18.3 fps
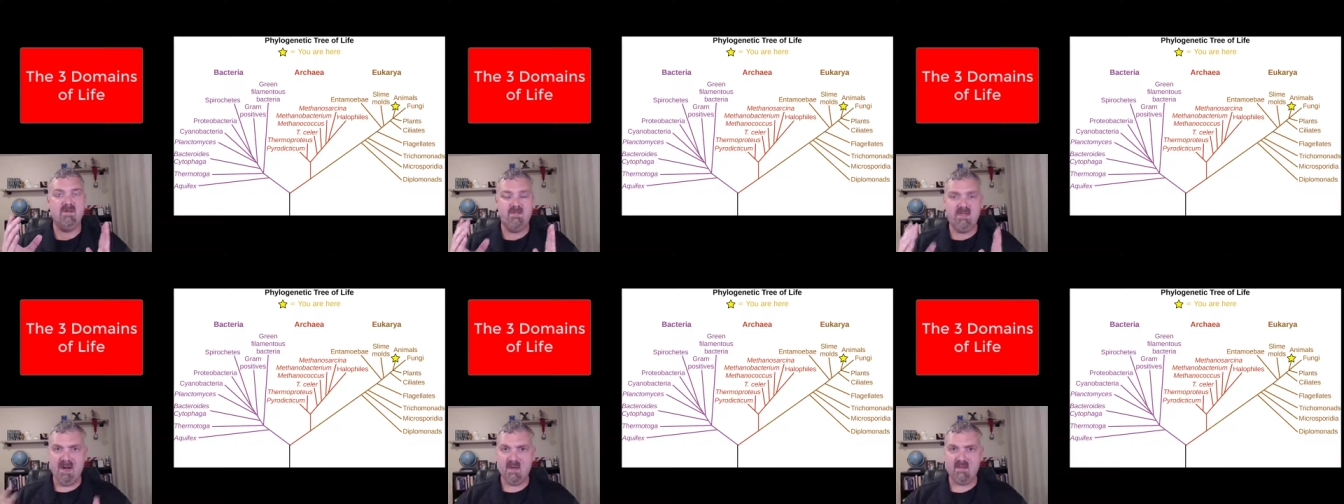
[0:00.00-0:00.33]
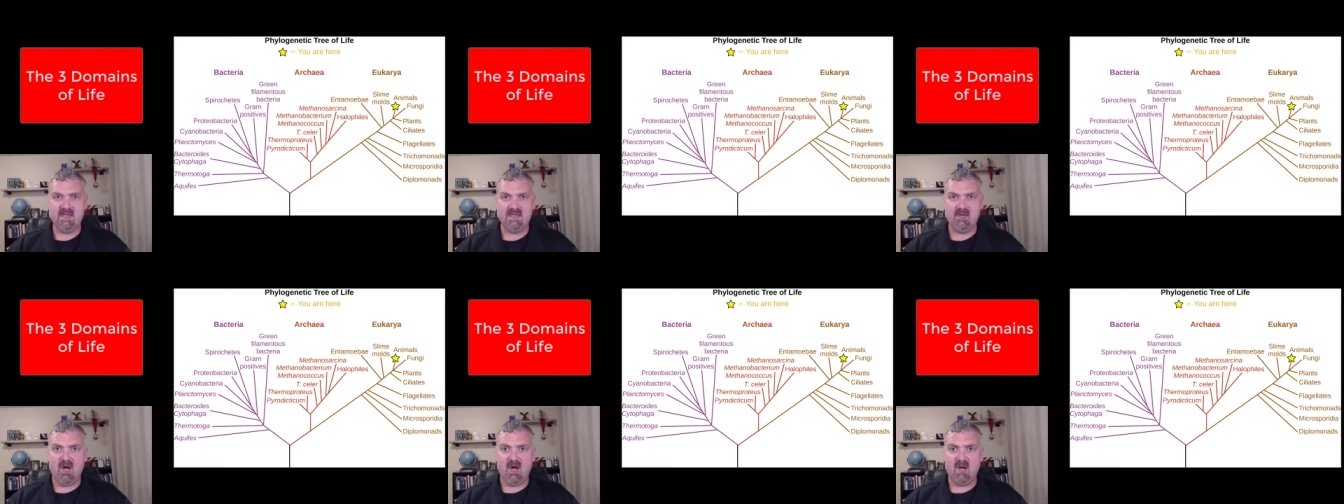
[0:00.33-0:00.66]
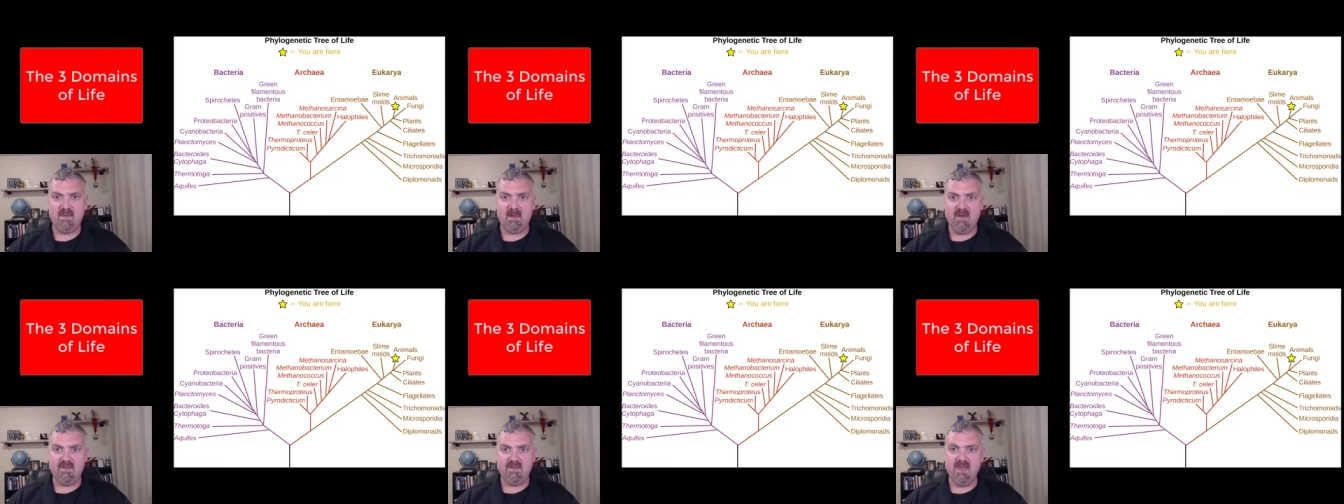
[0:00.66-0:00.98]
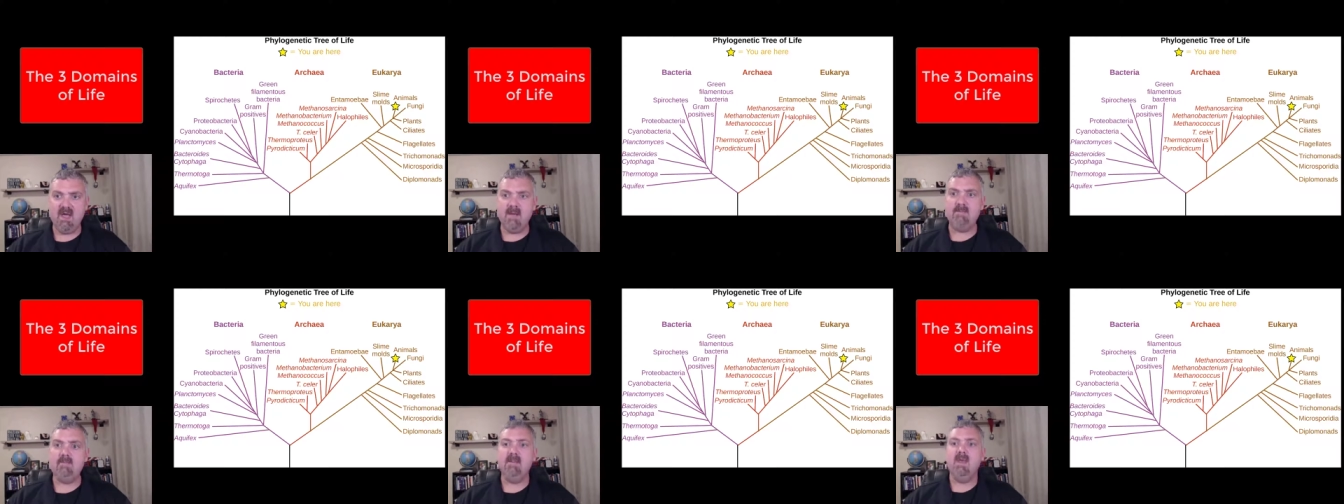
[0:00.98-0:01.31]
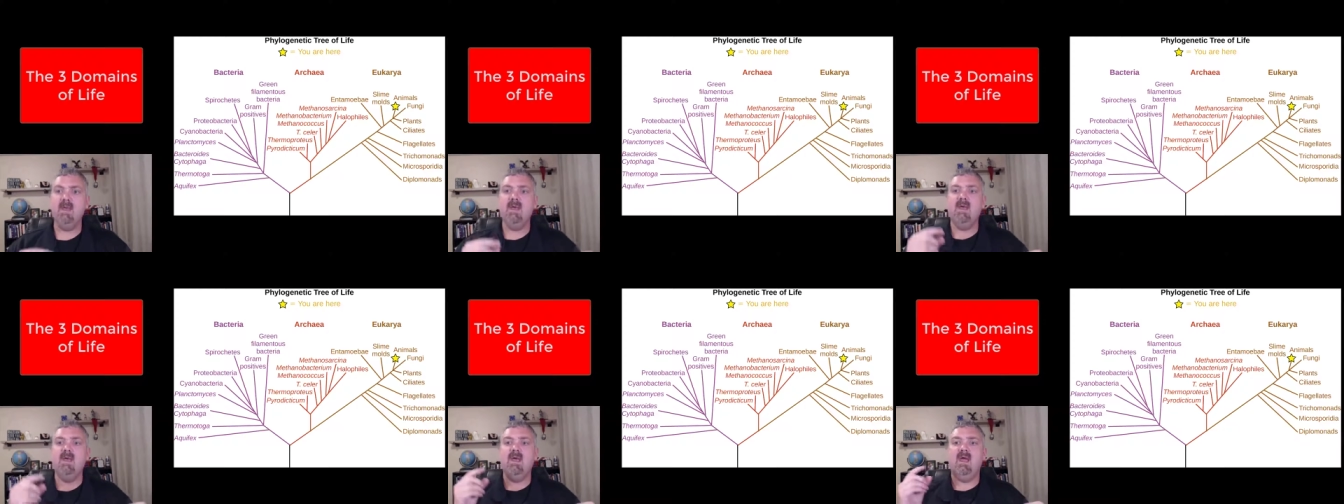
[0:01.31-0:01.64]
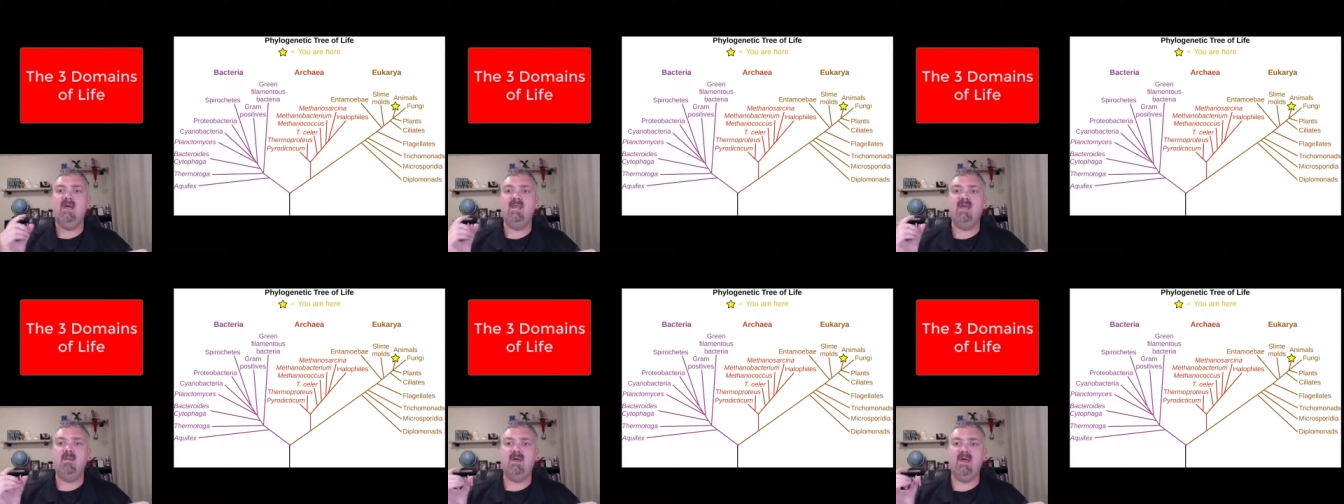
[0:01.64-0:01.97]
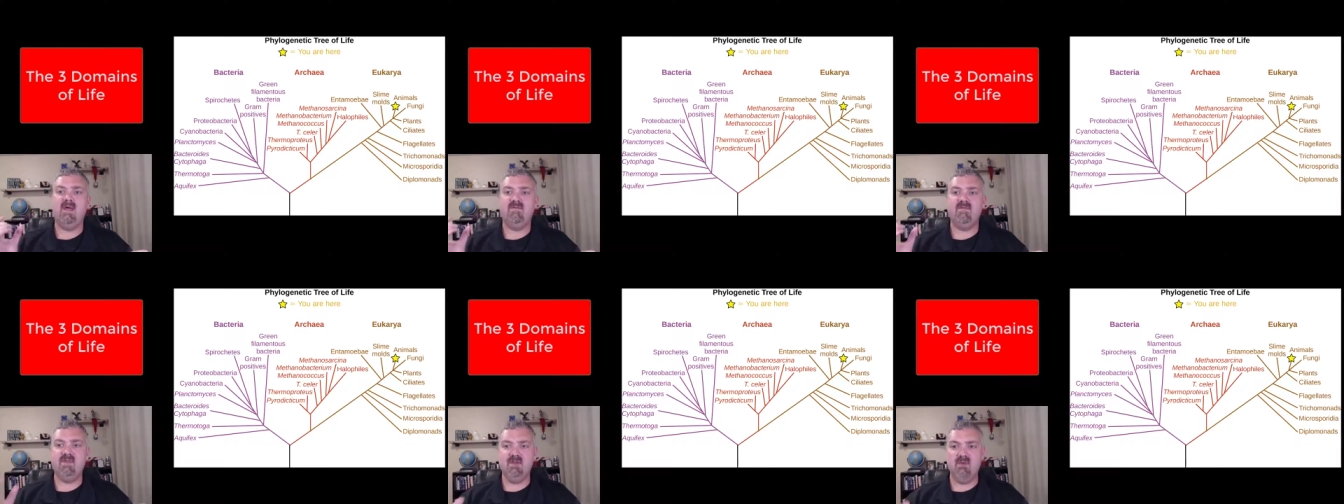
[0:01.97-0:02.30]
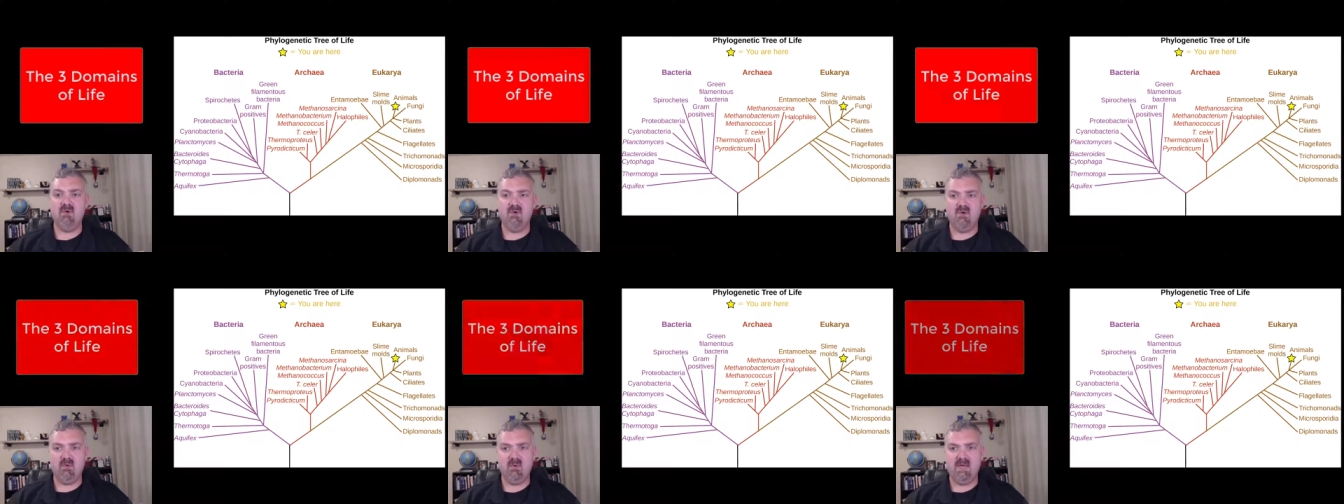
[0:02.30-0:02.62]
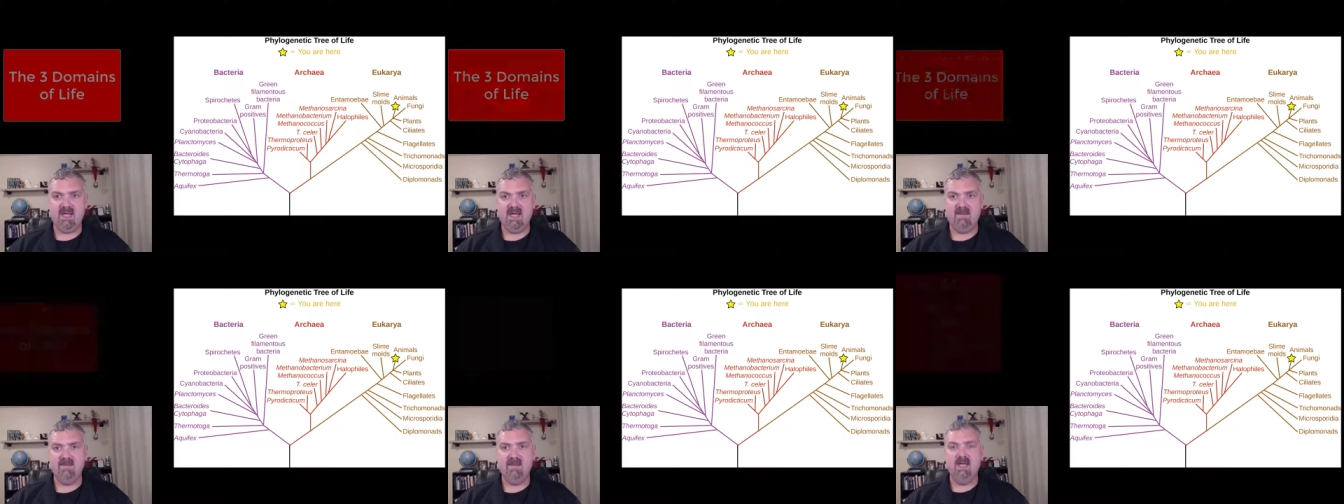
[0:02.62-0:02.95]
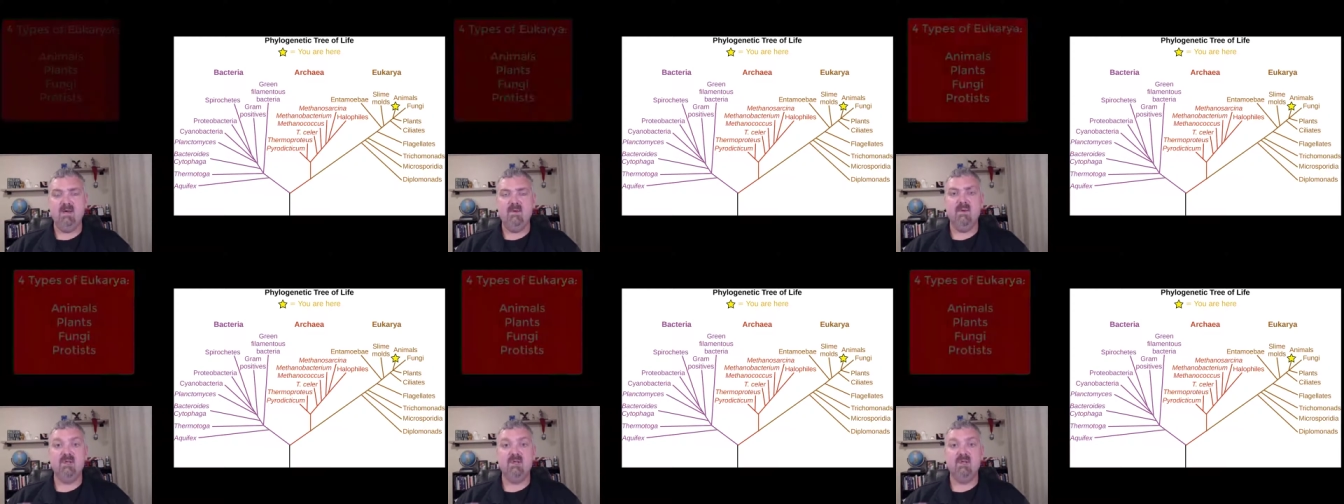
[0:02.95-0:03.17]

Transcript: We barely talk about them. And then we have the eukarya,